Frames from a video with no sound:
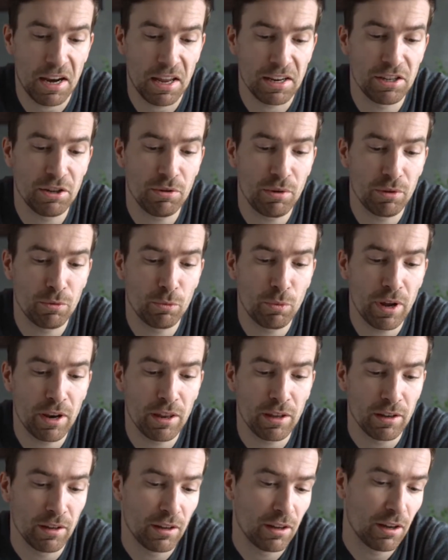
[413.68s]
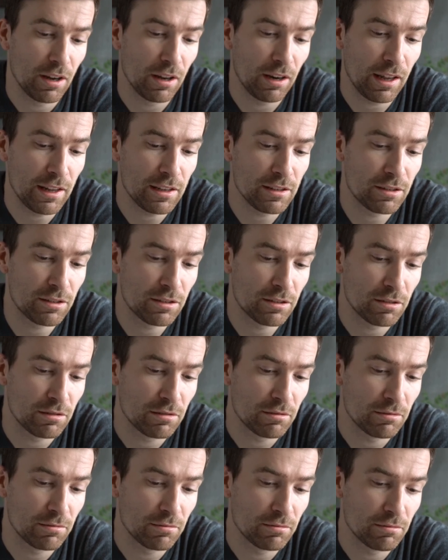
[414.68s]
I do it with a lens,
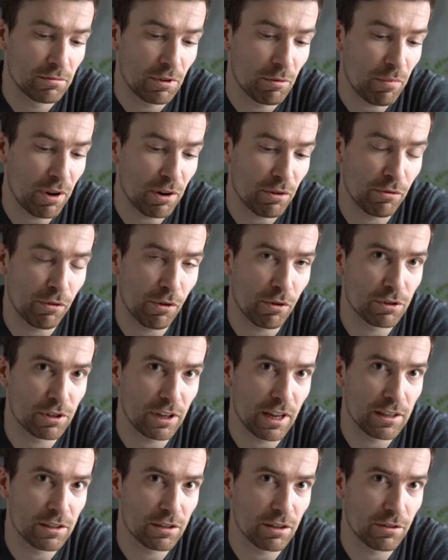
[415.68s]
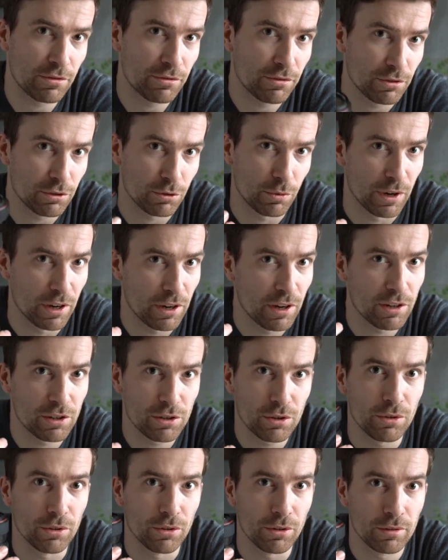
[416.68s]
a manual focus lens of 20
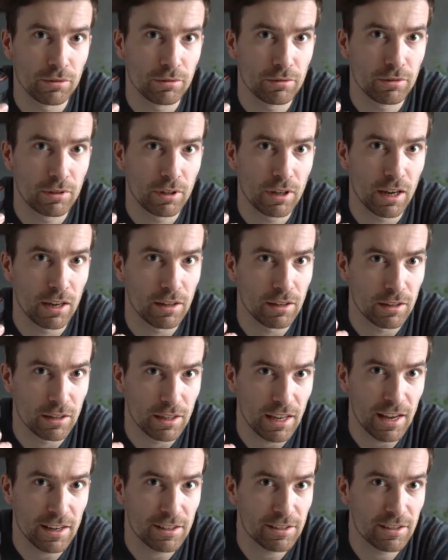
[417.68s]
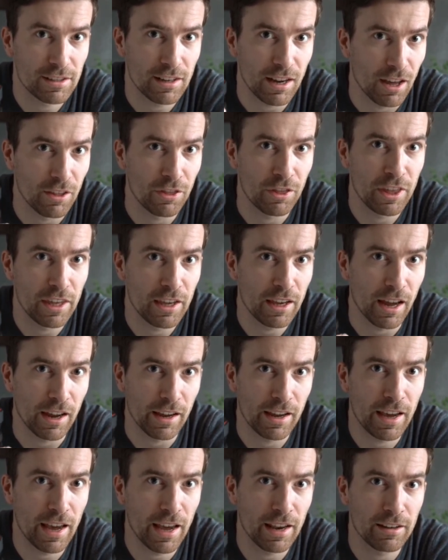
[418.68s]
years old? And yes, I think
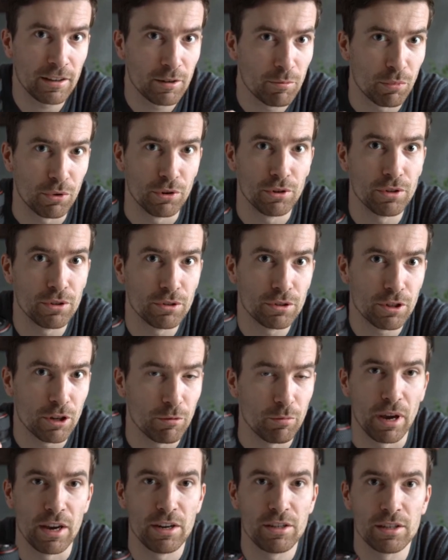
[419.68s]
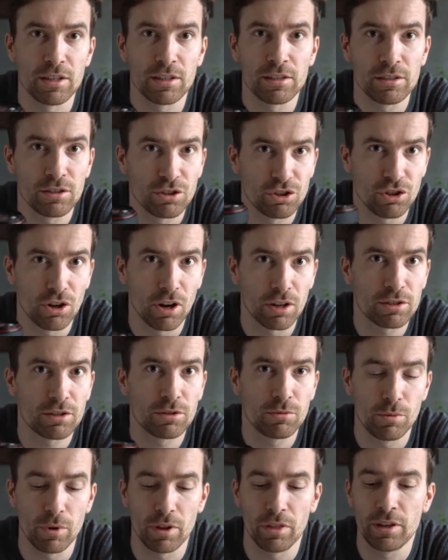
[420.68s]
I can produce amazing
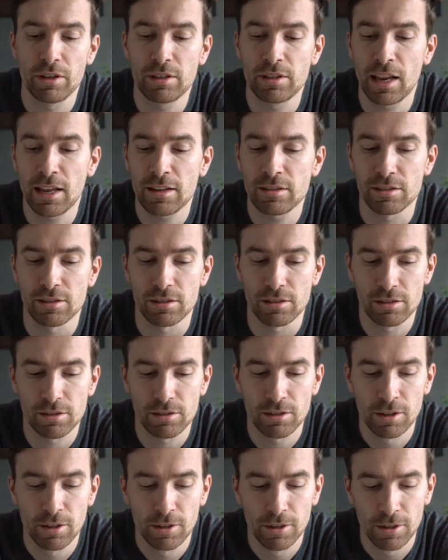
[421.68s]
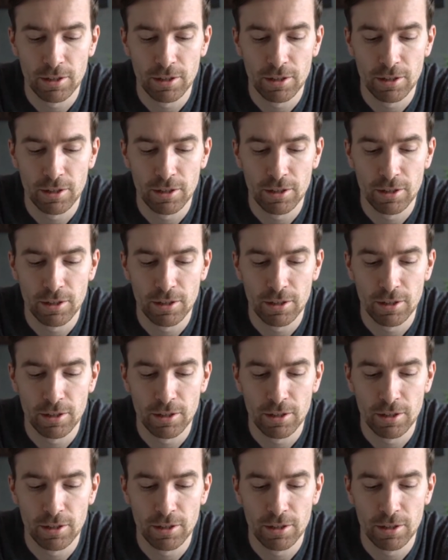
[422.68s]
shots with these lenses.